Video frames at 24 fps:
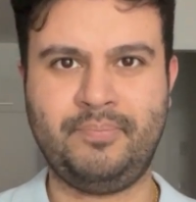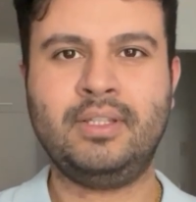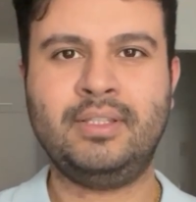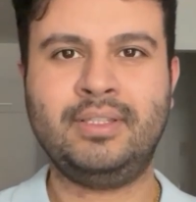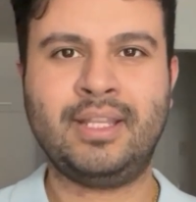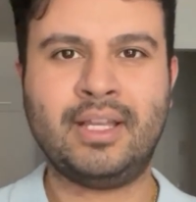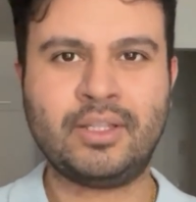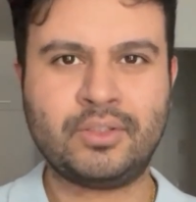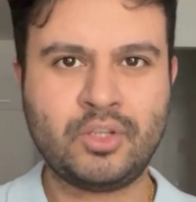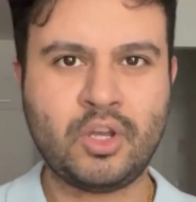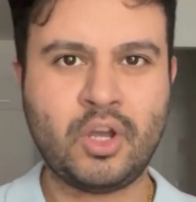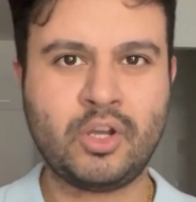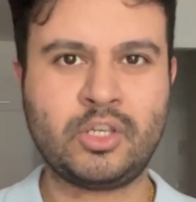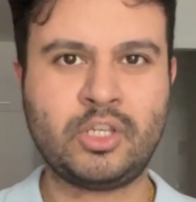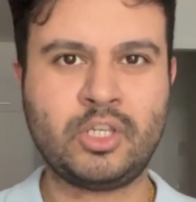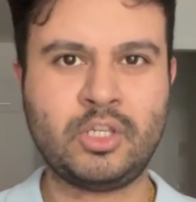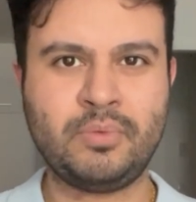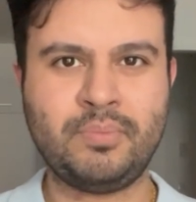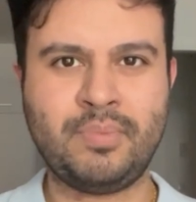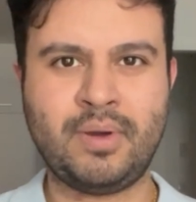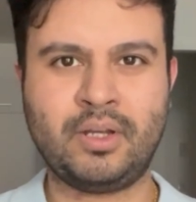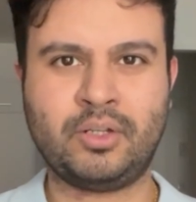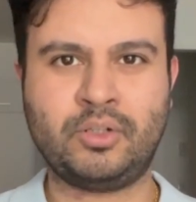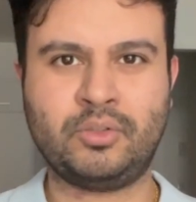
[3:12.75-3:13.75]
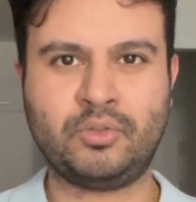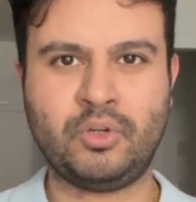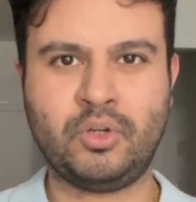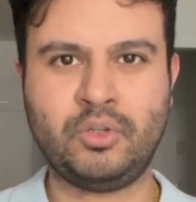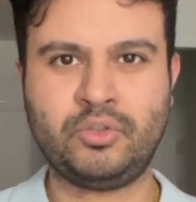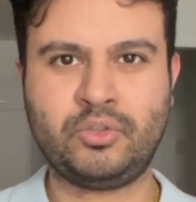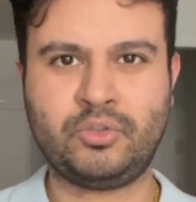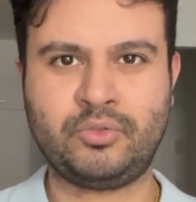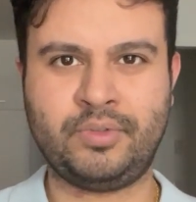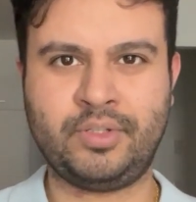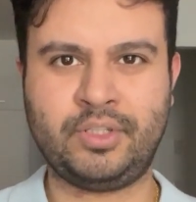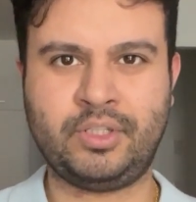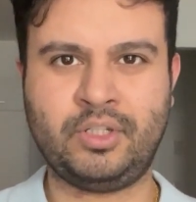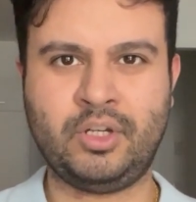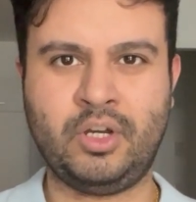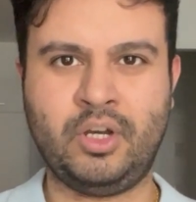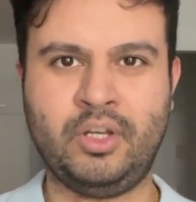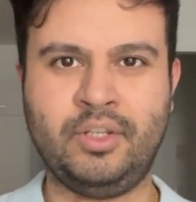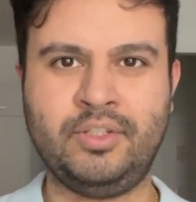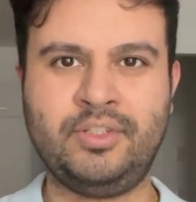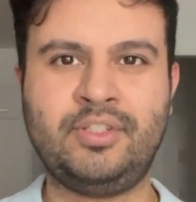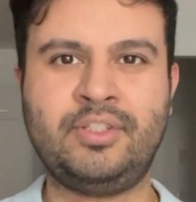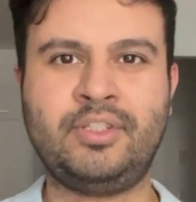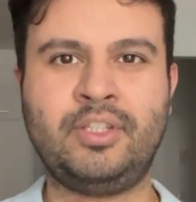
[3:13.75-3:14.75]
Now, talking about grocery
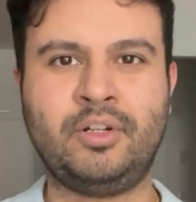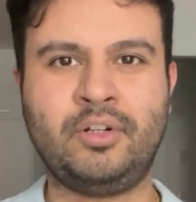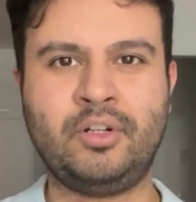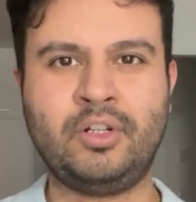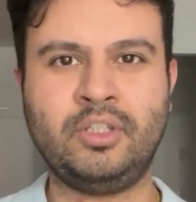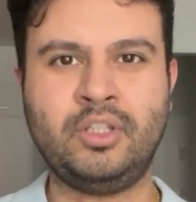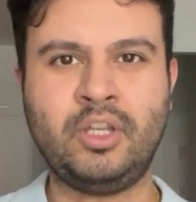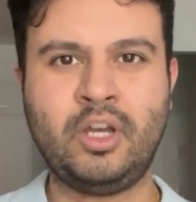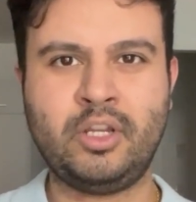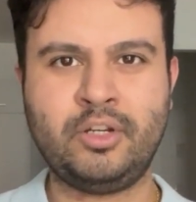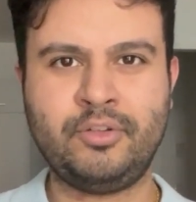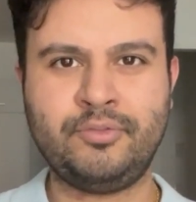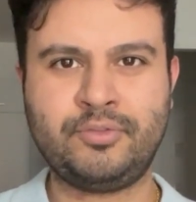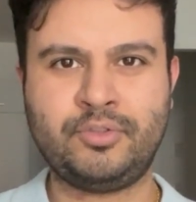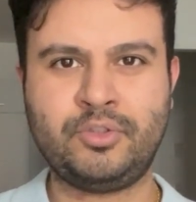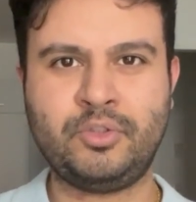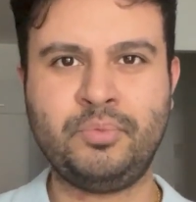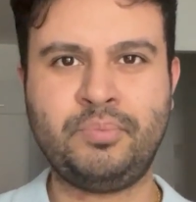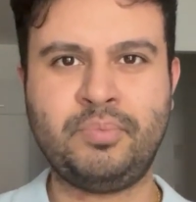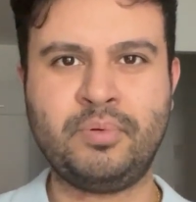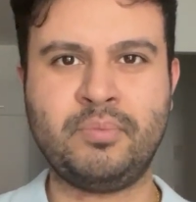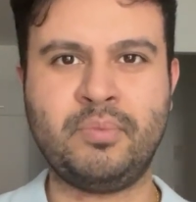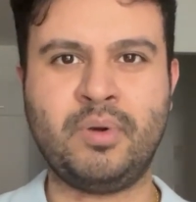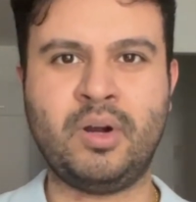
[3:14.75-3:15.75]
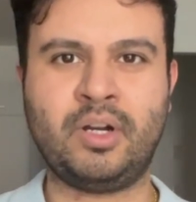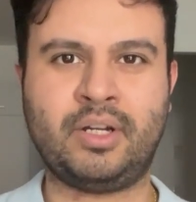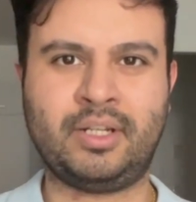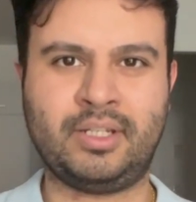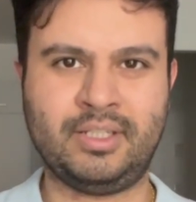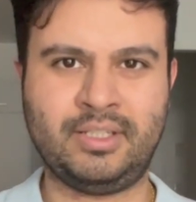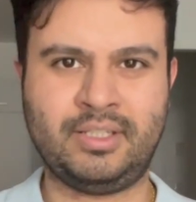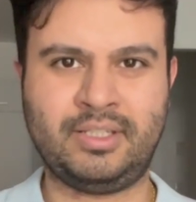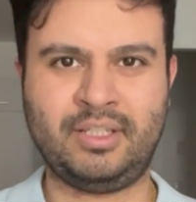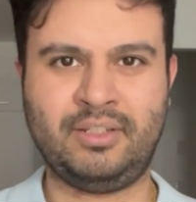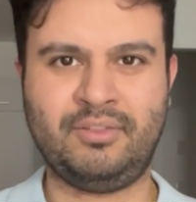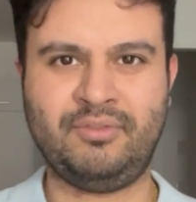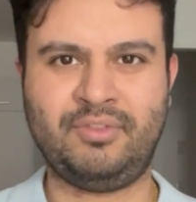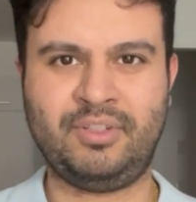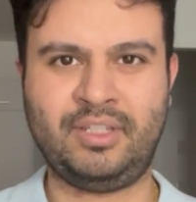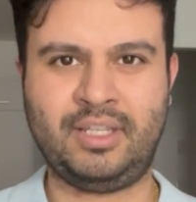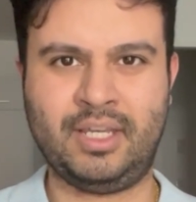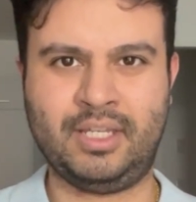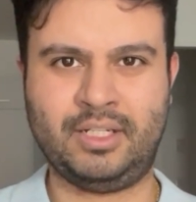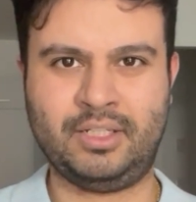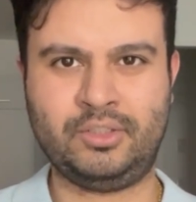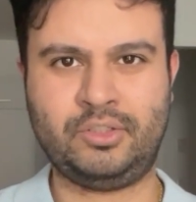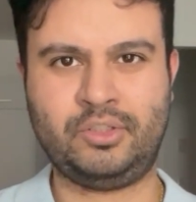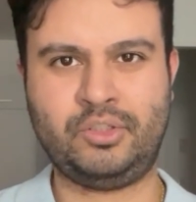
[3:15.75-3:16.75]
costs, there are a lot of supermarkets in
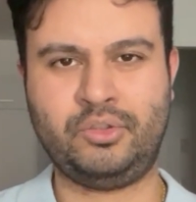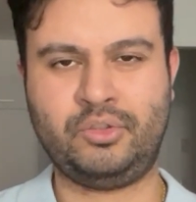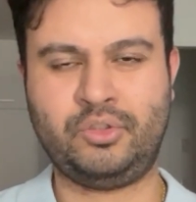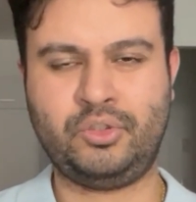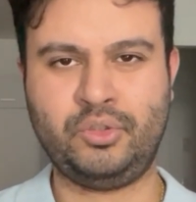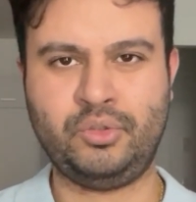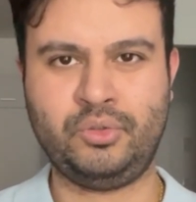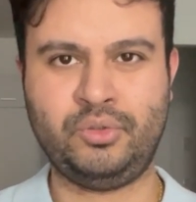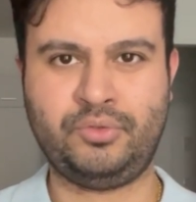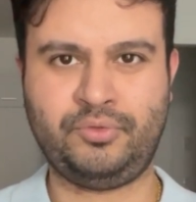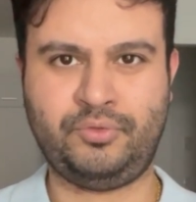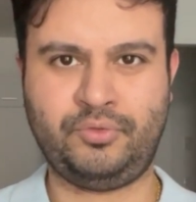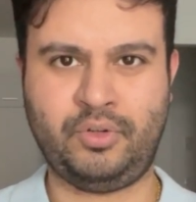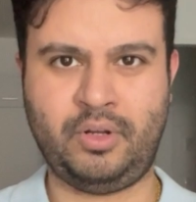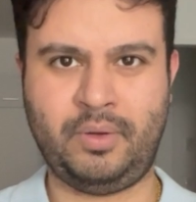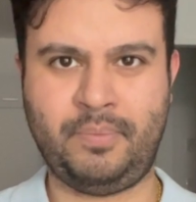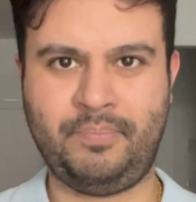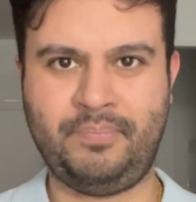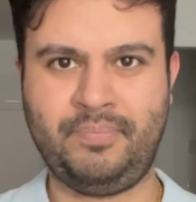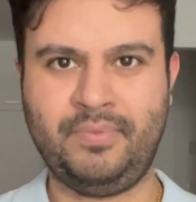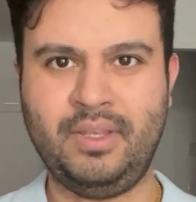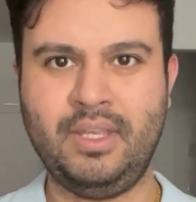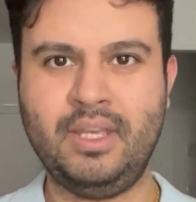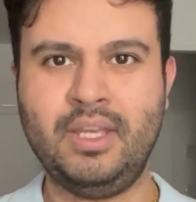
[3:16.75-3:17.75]
Vienna to choose from.